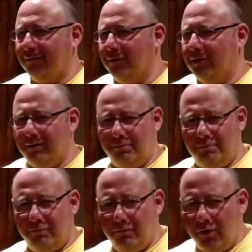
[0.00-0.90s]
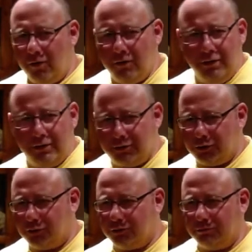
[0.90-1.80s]
one of the earliest
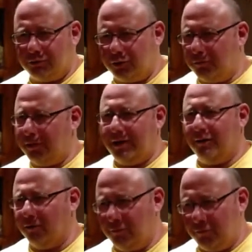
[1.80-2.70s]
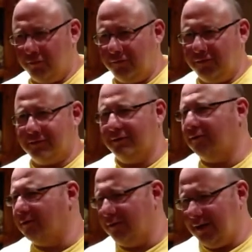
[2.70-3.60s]
superhero movies in the
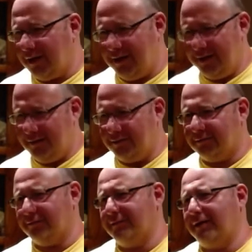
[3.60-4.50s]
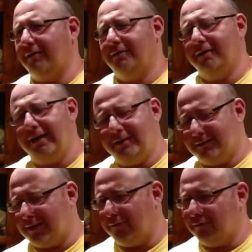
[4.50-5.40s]
early 80s and late
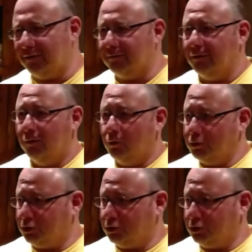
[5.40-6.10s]
70s was